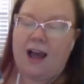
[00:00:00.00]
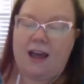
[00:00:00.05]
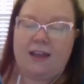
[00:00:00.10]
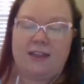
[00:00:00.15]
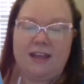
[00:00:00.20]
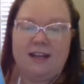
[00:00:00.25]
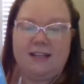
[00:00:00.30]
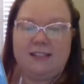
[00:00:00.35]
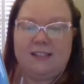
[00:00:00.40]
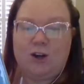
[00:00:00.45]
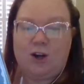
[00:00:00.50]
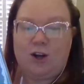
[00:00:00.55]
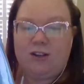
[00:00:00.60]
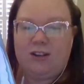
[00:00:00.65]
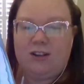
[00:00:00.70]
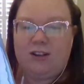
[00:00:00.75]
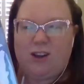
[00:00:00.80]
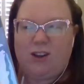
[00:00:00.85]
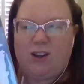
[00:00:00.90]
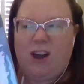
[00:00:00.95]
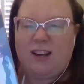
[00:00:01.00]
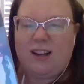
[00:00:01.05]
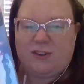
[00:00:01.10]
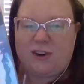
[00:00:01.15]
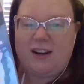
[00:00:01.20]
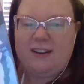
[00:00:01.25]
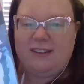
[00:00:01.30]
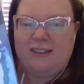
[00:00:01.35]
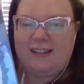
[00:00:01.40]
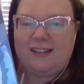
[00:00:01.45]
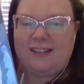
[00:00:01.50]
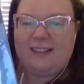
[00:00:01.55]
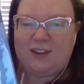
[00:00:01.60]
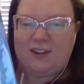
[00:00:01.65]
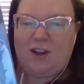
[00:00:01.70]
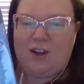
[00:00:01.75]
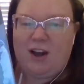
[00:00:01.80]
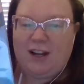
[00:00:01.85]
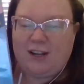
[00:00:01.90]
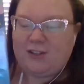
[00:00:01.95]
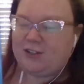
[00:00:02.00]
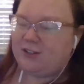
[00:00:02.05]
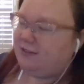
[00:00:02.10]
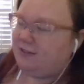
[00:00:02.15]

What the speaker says: I think it's called collage, right? That's collage.